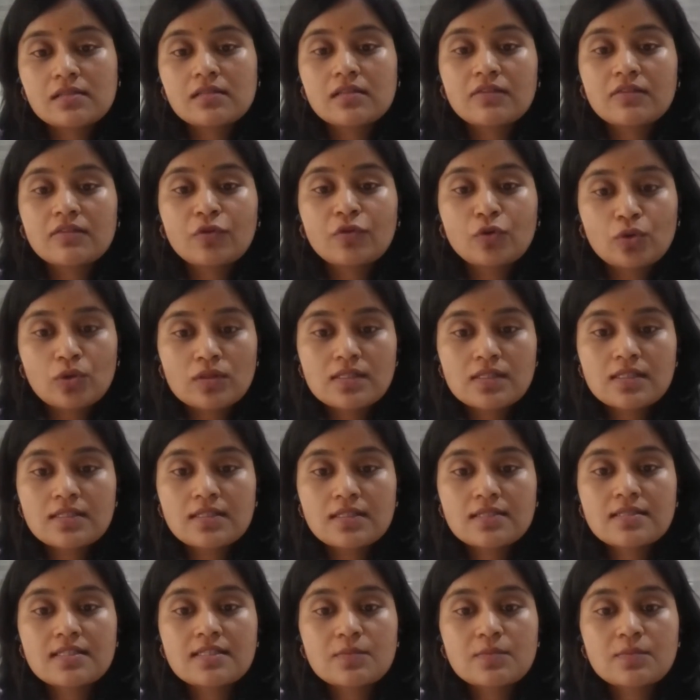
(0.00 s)
the
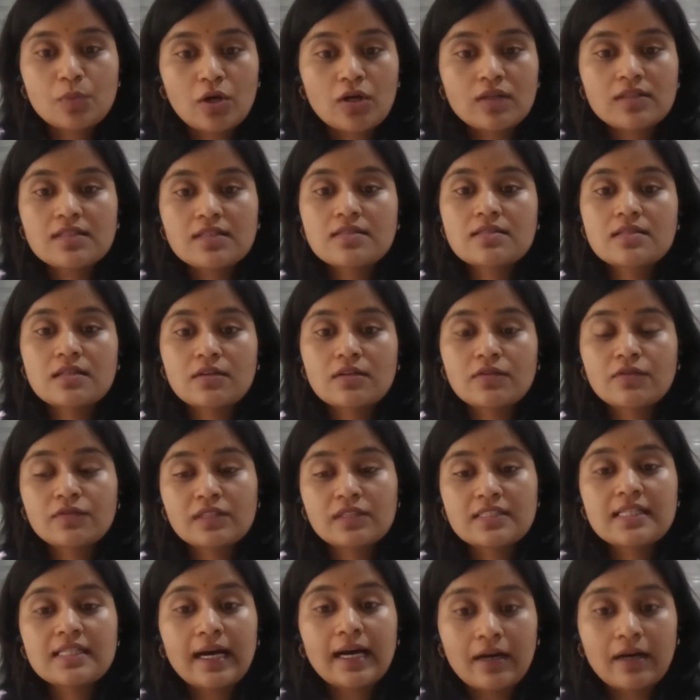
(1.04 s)
photosynthesis process of
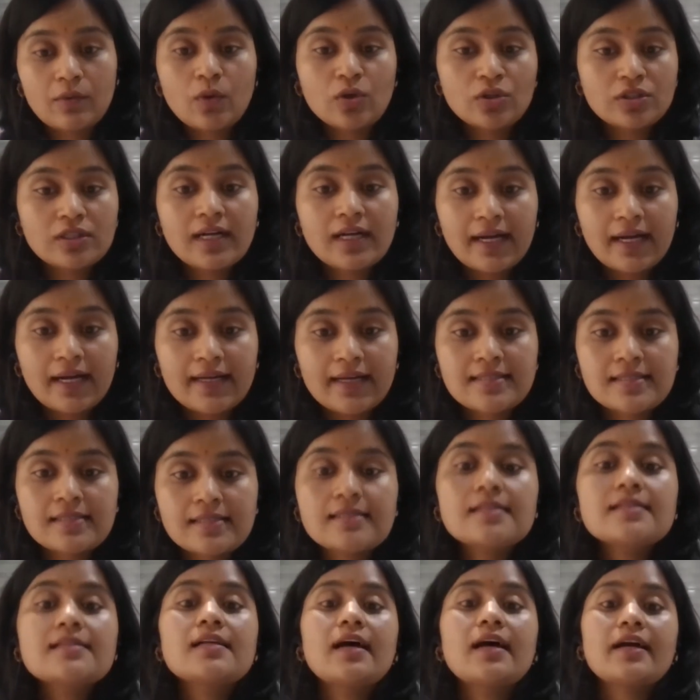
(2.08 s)
this water
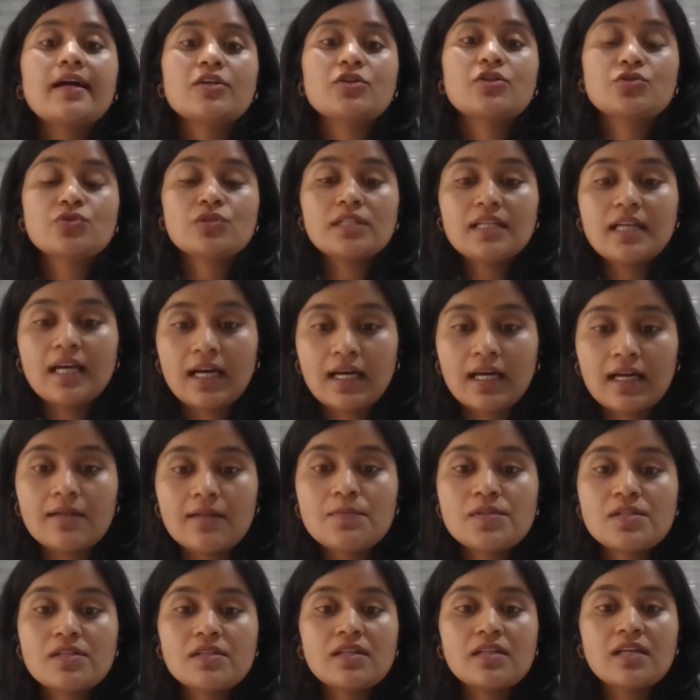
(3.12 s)
hyacinth, it actually
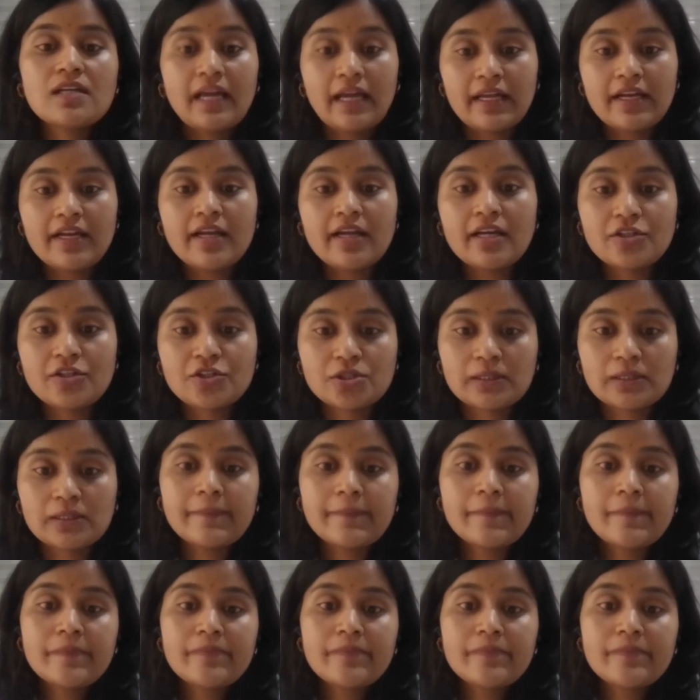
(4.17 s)
helps in the aeration,